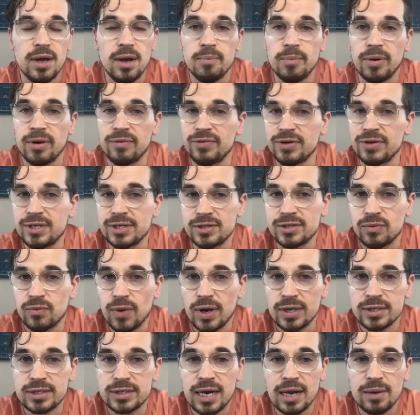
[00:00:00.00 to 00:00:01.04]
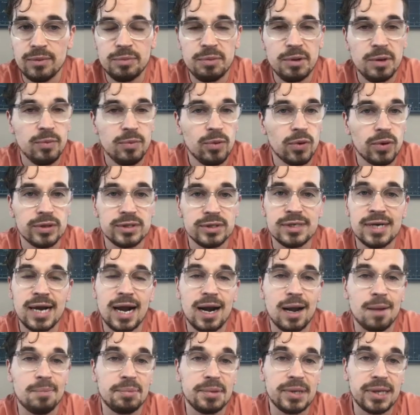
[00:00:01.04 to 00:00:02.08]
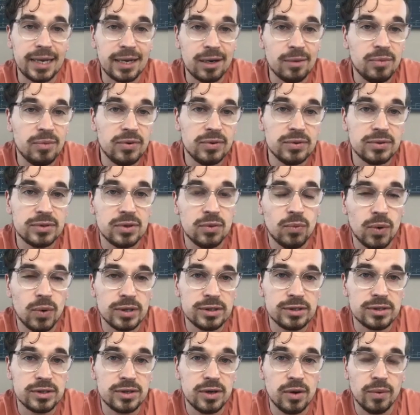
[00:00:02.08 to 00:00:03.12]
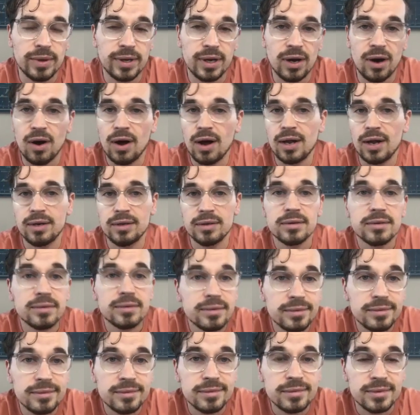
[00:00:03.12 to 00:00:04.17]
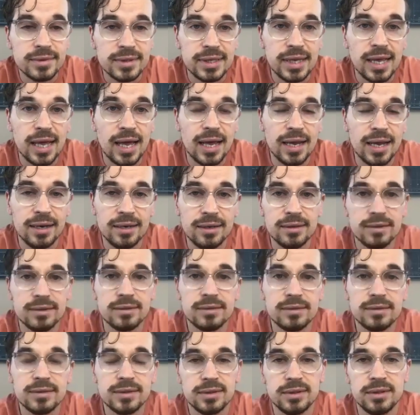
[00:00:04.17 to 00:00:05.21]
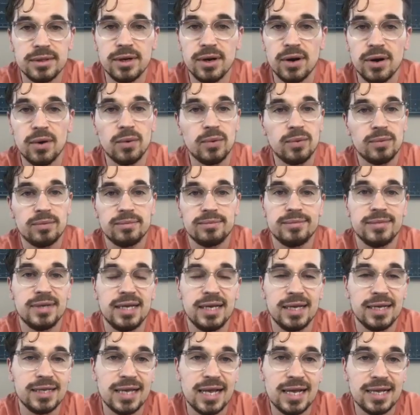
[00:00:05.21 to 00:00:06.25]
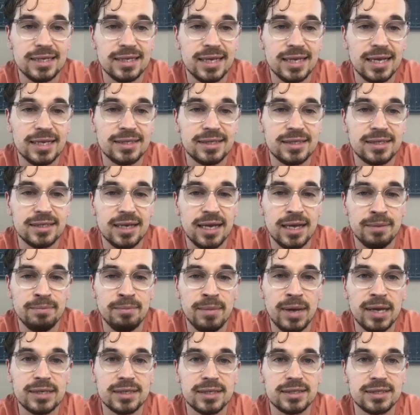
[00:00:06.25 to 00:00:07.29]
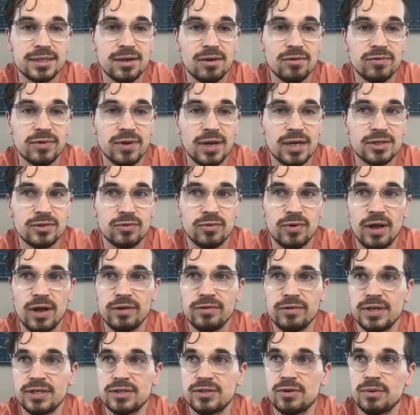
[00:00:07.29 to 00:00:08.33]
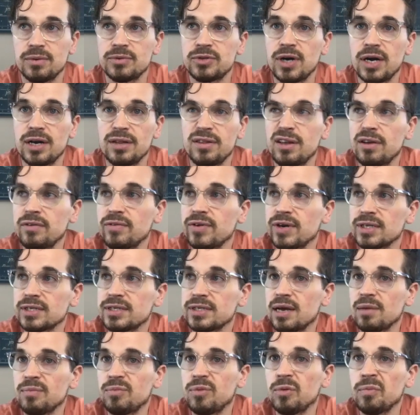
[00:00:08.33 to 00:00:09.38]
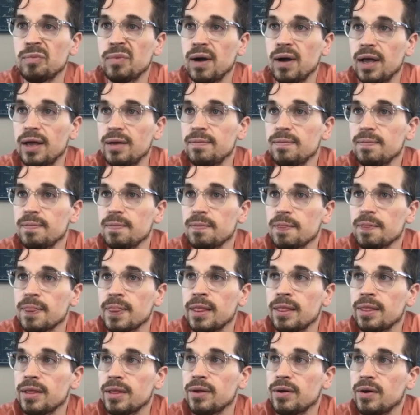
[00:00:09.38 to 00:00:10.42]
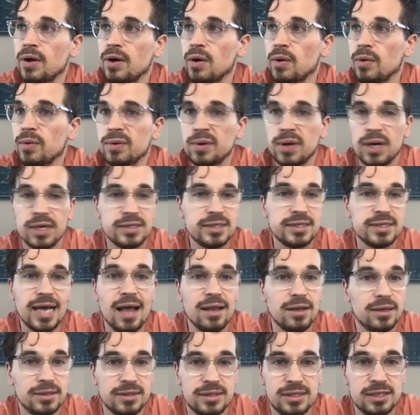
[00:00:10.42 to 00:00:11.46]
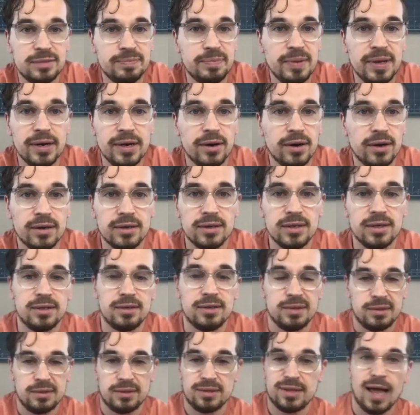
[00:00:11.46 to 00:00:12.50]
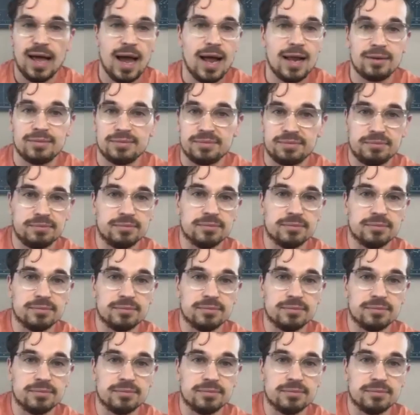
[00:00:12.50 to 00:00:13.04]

but if it doesn't resonate with people or it's not applicable to what's going on, then it makes itself less relevant. So I'm trying to think of an example, but a salad spinner that